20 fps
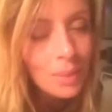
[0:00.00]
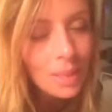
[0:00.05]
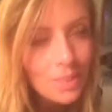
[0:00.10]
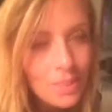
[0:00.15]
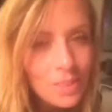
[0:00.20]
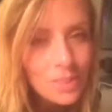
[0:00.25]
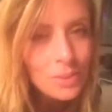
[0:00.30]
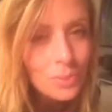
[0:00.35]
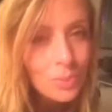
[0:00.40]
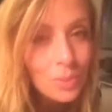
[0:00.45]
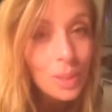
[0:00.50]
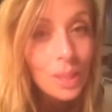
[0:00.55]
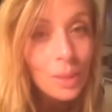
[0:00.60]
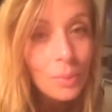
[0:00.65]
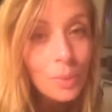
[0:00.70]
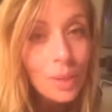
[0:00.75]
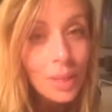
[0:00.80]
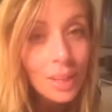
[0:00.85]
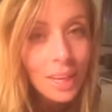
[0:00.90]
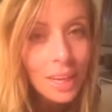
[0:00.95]
It's just
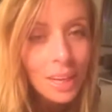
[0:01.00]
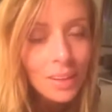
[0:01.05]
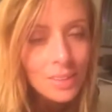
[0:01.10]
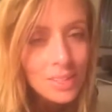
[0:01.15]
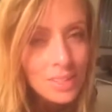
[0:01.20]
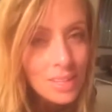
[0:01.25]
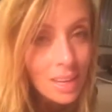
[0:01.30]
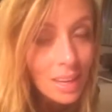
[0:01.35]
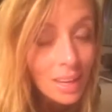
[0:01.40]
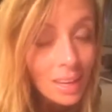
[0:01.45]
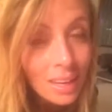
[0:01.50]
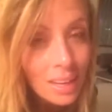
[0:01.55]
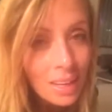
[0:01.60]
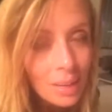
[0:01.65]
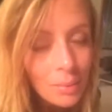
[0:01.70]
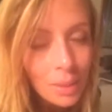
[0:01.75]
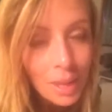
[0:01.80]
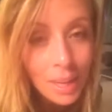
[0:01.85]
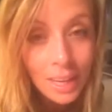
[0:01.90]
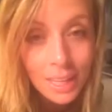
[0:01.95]
really windy outside,
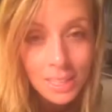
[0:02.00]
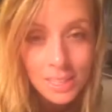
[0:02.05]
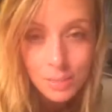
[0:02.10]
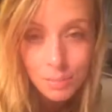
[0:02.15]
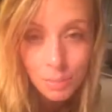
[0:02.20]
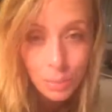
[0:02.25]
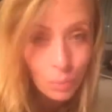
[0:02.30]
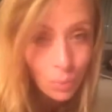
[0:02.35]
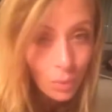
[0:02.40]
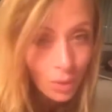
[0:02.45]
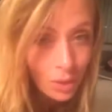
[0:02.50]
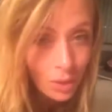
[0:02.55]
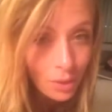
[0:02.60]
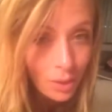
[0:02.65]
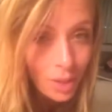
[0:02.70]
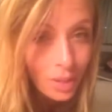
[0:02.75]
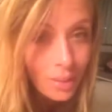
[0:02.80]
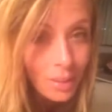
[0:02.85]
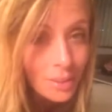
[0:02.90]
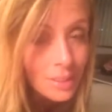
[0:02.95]
and my eyes have been
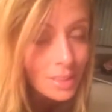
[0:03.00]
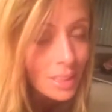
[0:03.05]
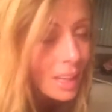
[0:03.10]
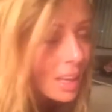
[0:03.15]
watering all